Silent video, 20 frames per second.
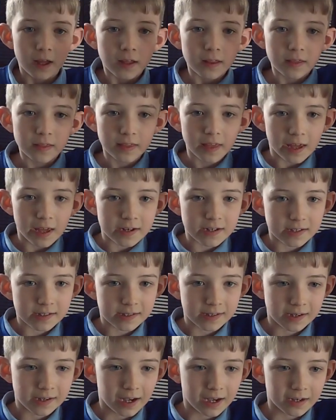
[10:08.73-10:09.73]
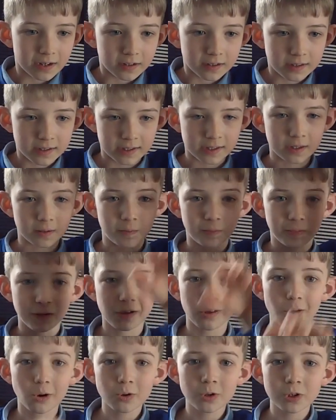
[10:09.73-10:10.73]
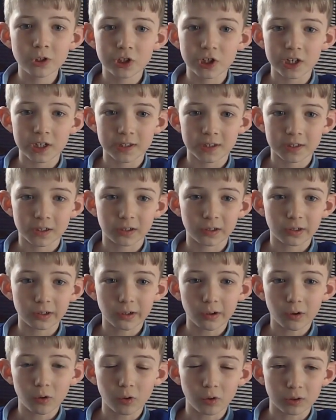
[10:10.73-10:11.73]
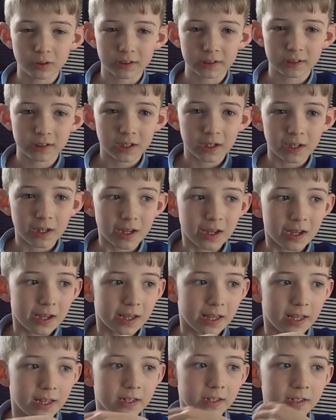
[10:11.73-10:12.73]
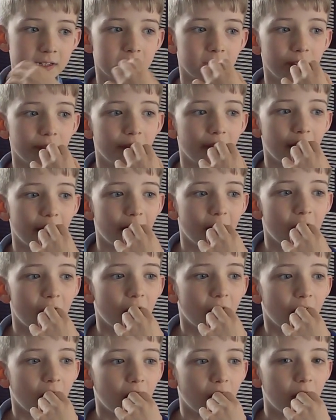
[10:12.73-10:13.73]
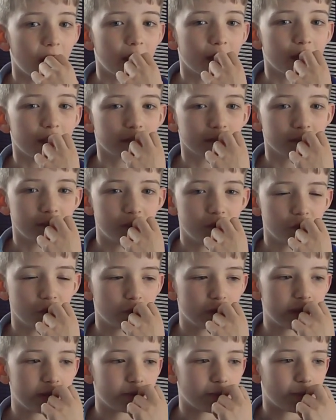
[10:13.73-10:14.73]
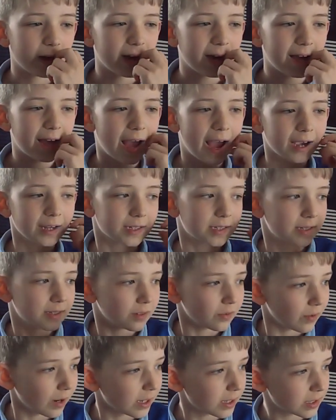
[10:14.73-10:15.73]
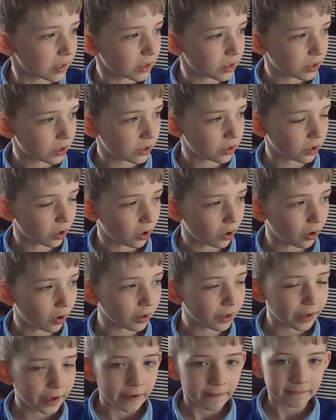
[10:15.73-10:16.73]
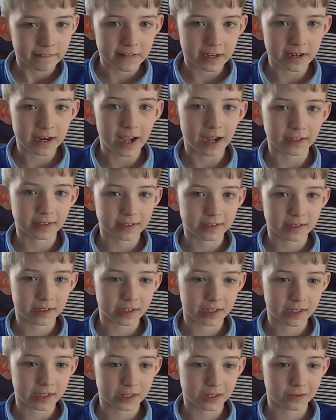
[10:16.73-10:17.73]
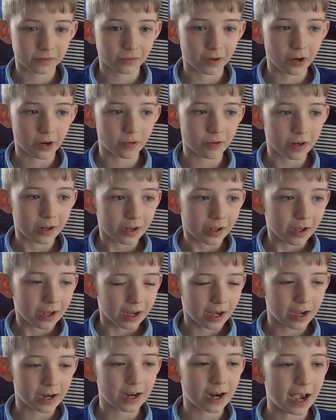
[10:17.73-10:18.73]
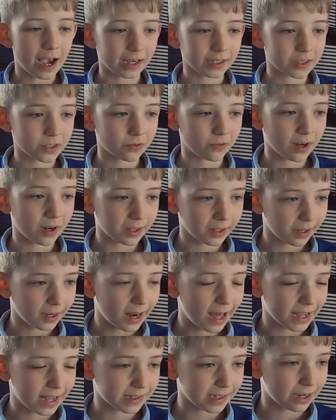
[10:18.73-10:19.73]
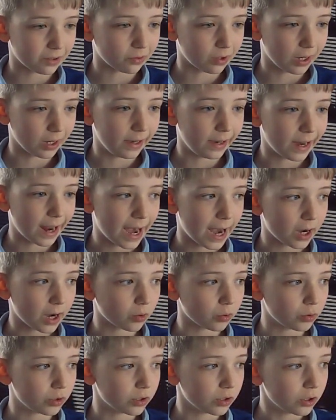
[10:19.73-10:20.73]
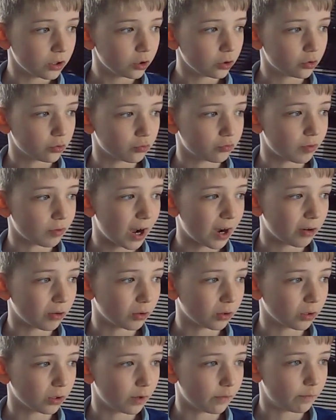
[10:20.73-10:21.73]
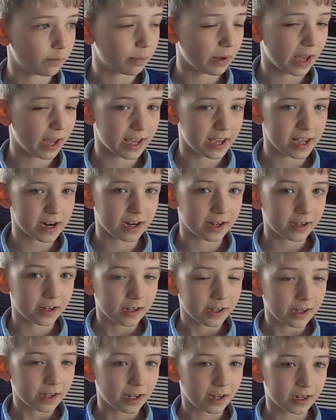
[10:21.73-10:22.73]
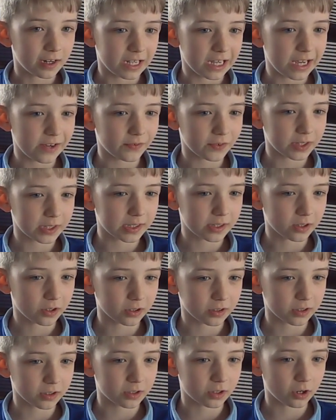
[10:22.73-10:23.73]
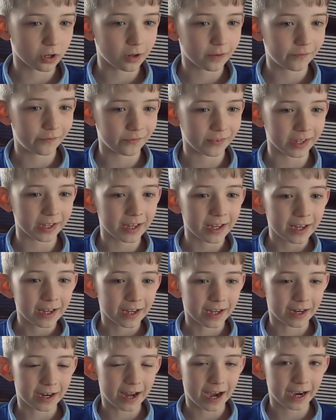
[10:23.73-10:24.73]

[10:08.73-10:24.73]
then decided to plunge his claws into the joint where Xerik's tongue connects to his throat, and Xerik let out a loud growl of pain and even started coughing, and